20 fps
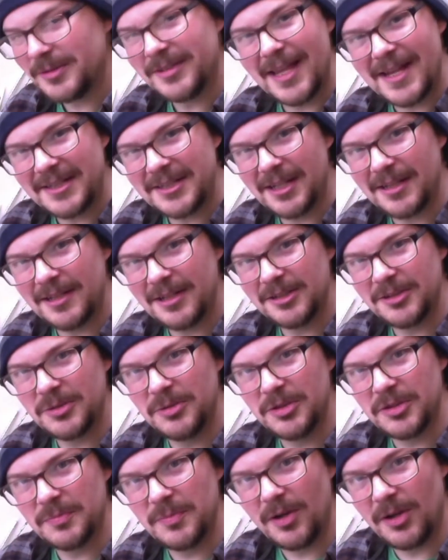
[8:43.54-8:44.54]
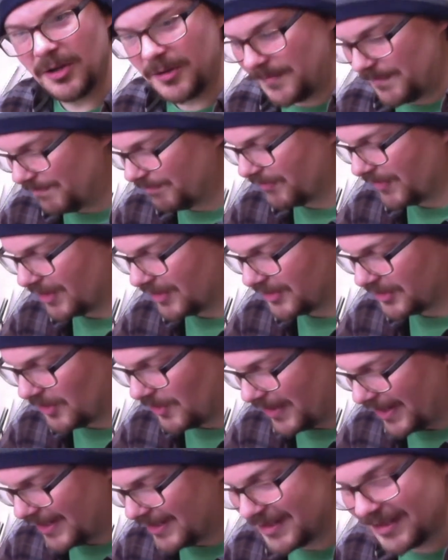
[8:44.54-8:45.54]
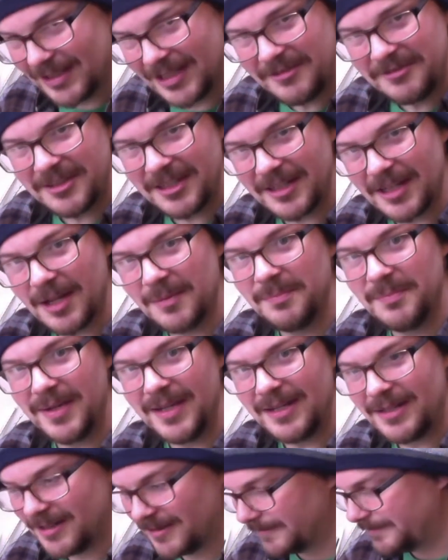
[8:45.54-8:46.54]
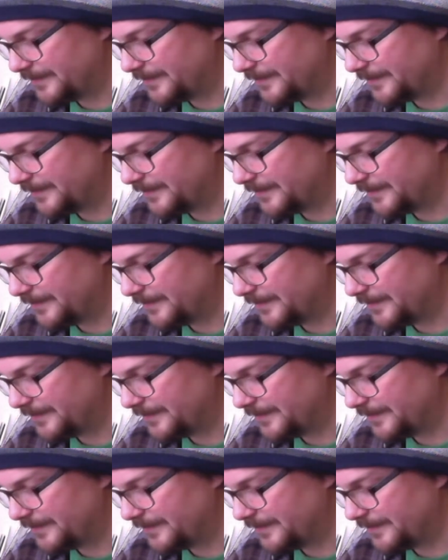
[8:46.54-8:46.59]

is actually a little too small, so I had to lift it a bit